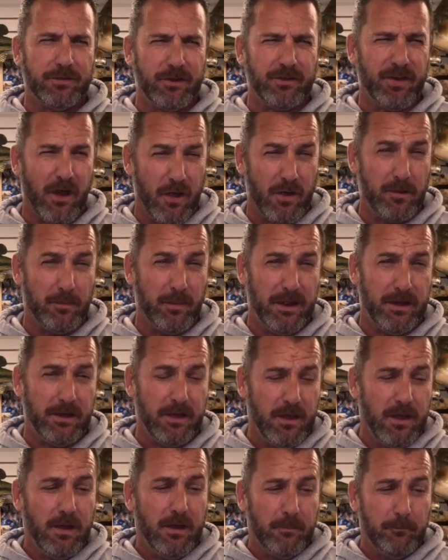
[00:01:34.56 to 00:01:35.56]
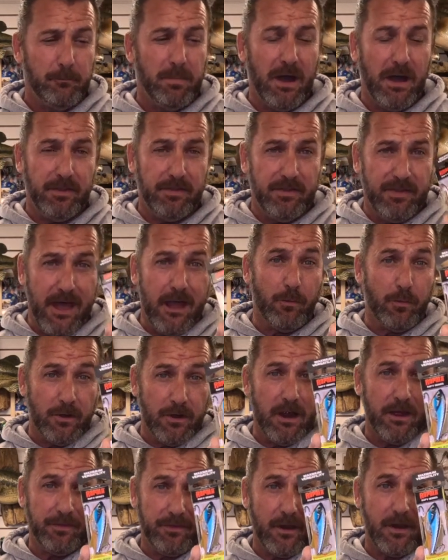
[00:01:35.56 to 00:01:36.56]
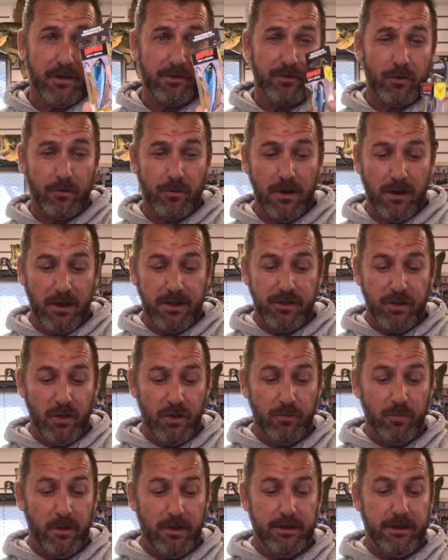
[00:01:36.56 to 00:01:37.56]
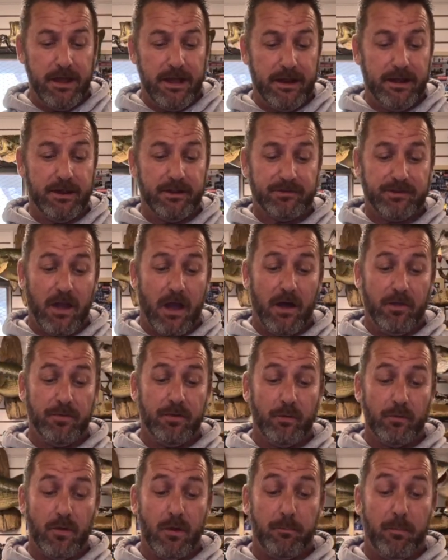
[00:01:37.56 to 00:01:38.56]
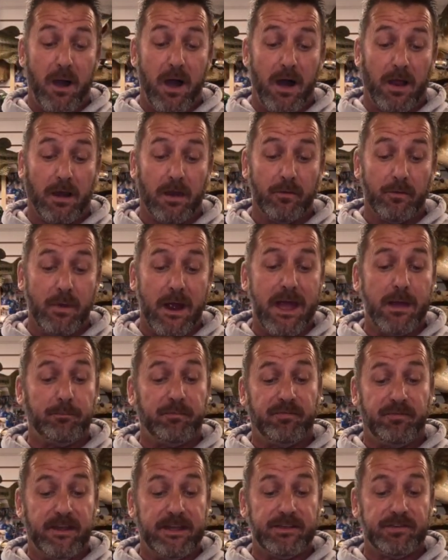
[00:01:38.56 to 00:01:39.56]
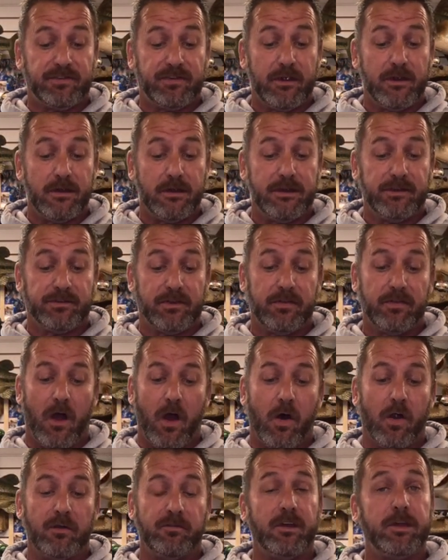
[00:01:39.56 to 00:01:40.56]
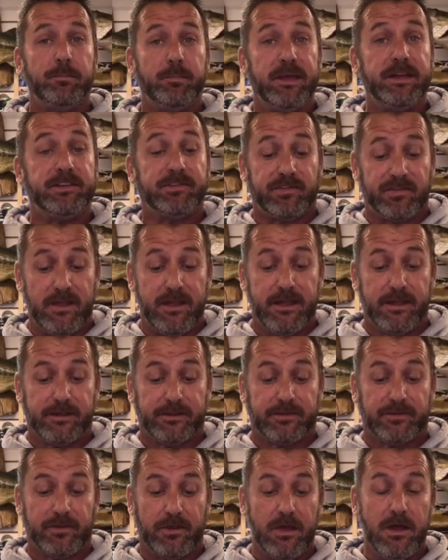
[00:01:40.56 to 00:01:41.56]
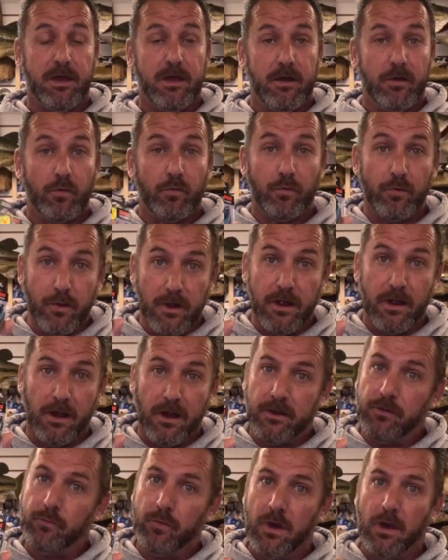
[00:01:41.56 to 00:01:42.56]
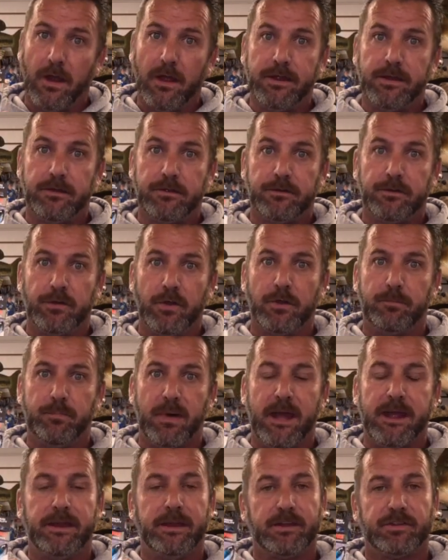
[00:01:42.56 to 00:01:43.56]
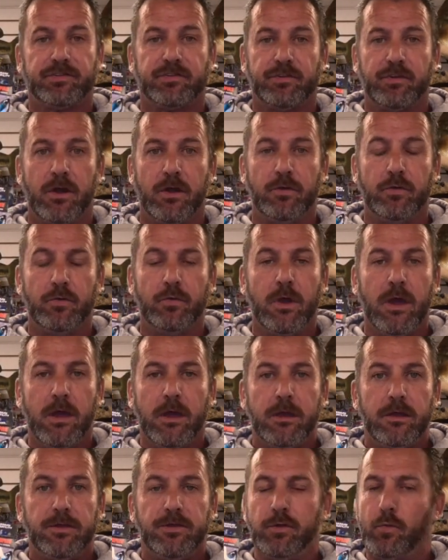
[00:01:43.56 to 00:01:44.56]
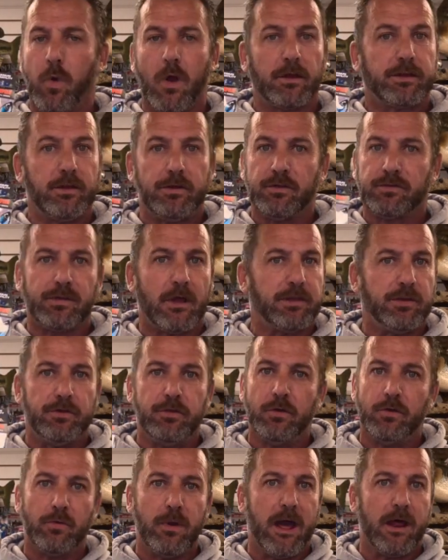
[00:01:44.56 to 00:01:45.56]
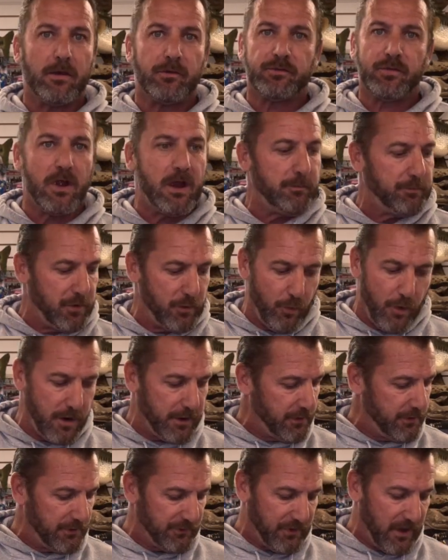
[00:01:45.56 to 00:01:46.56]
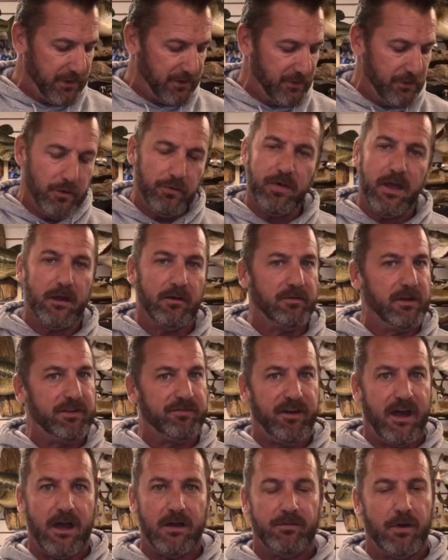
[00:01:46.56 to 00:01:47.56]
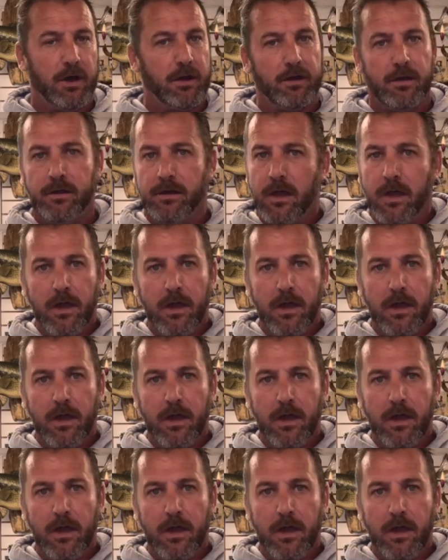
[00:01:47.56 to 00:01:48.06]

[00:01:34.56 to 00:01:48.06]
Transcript: the tournament, but that one right there is a really good one, and it's called the Rapala Wrap V Series and the RVB6. Really, really good bait. It's new. You work it just like you do a rattle trap. You work it just like you do the LV 500.